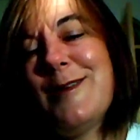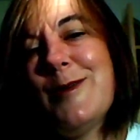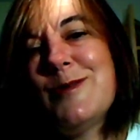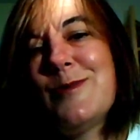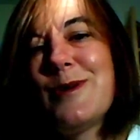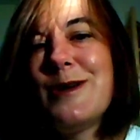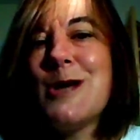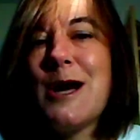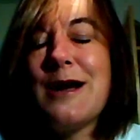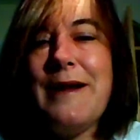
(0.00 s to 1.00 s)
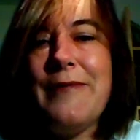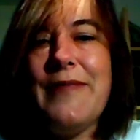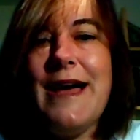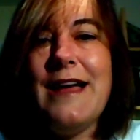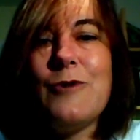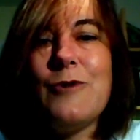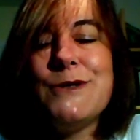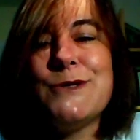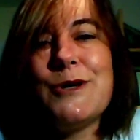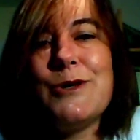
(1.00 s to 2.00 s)
You know, so we're going to talk about that.
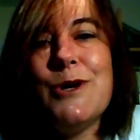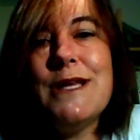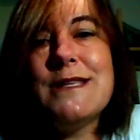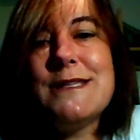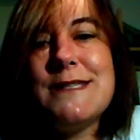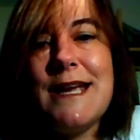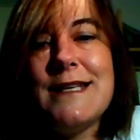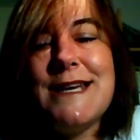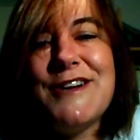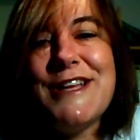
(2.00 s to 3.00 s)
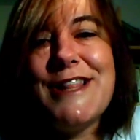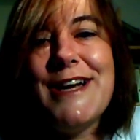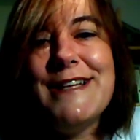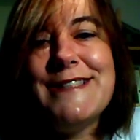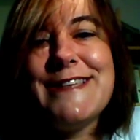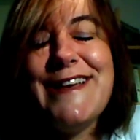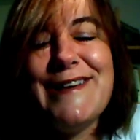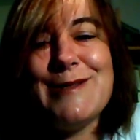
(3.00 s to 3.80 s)
We're also going to look at the secondary lines,